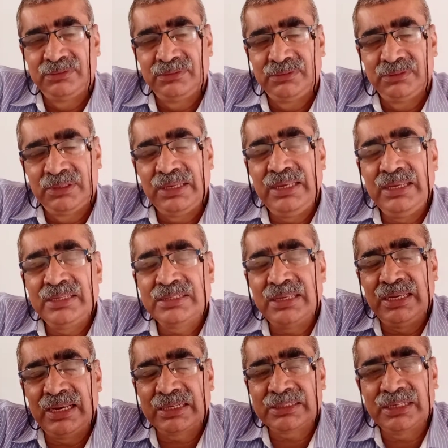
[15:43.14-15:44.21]
He is
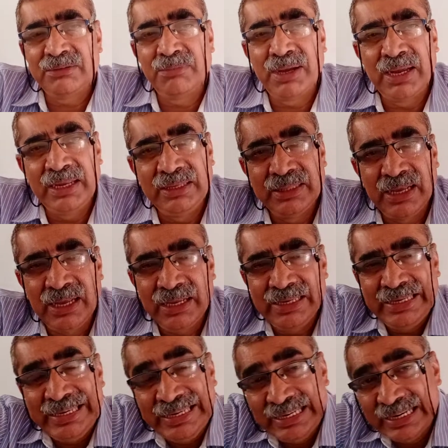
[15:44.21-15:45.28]
elected by
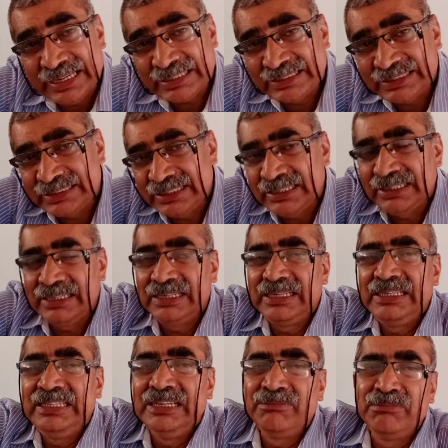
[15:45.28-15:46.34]
the elected
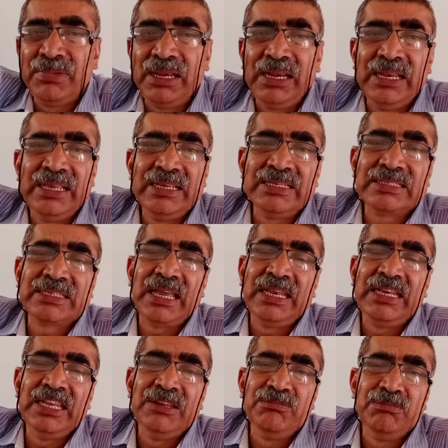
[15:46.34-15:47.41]
MLAs and
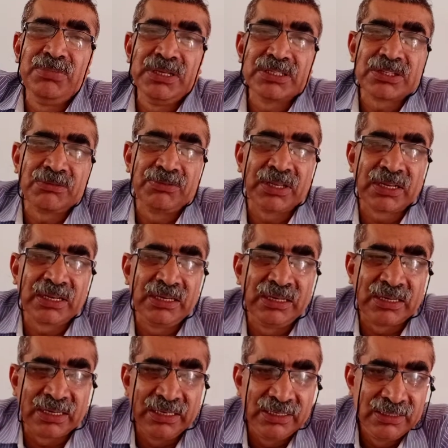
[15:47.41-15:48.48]
MPs of the
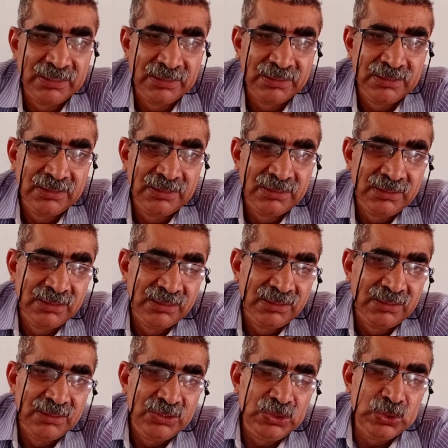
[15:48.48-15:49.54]
country.
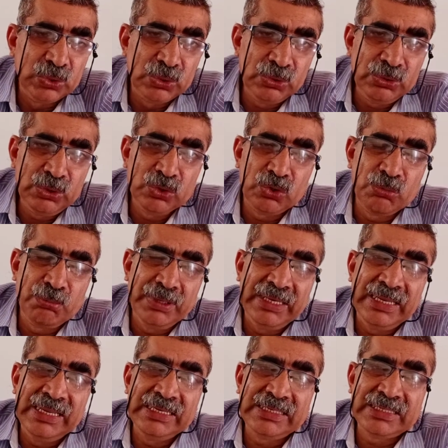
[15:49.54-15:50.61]
No
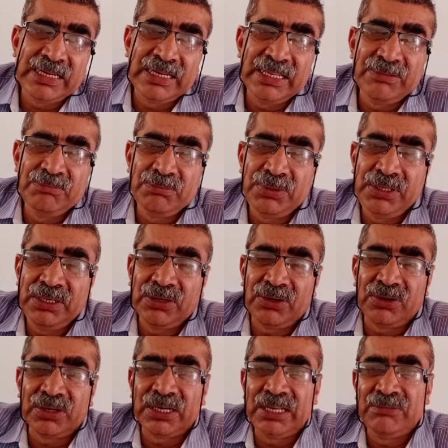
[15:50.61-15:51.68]
nominated MP
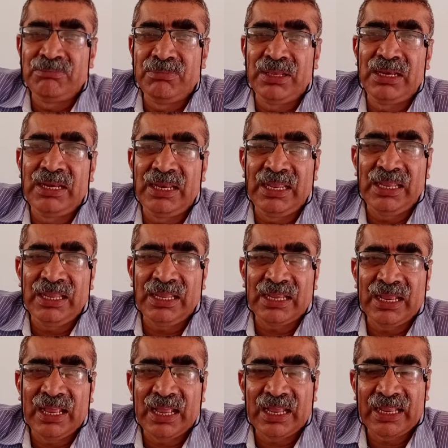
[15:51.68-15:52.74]
or
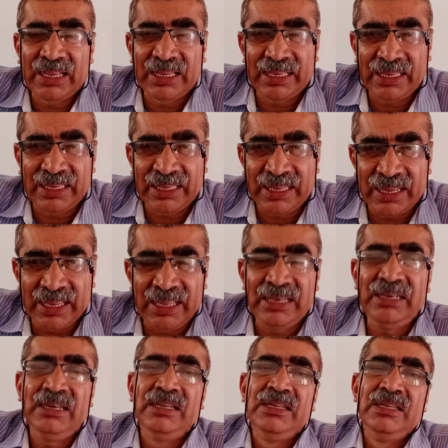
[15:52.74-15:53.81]
MLA
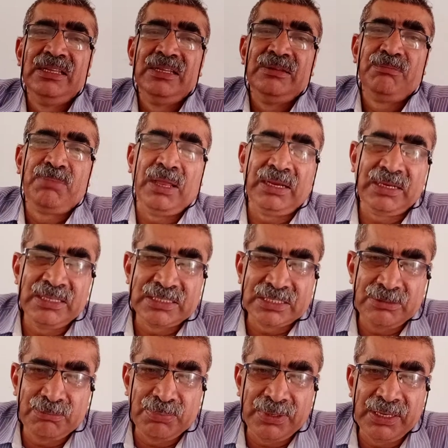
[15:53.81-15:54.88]
can
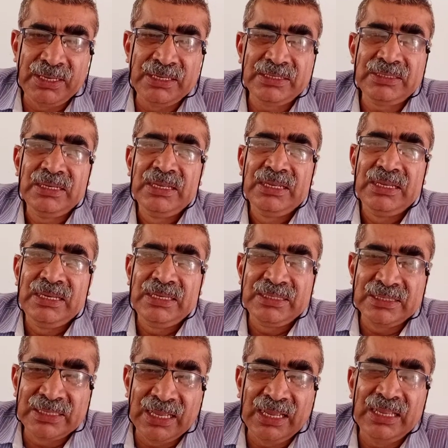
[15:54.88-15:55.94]
participate
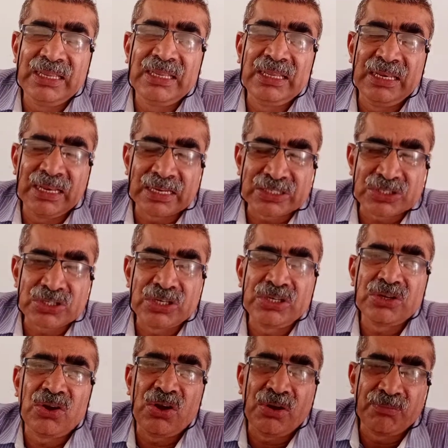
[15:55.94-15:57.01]
in the election
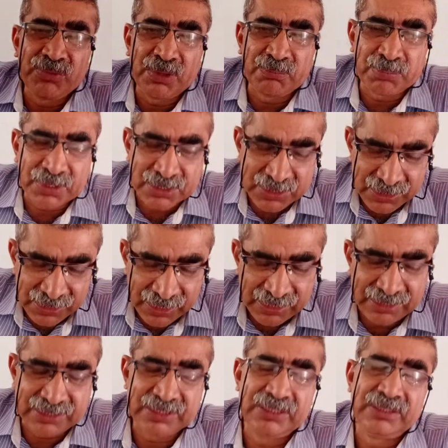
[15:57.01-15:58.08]
of the president.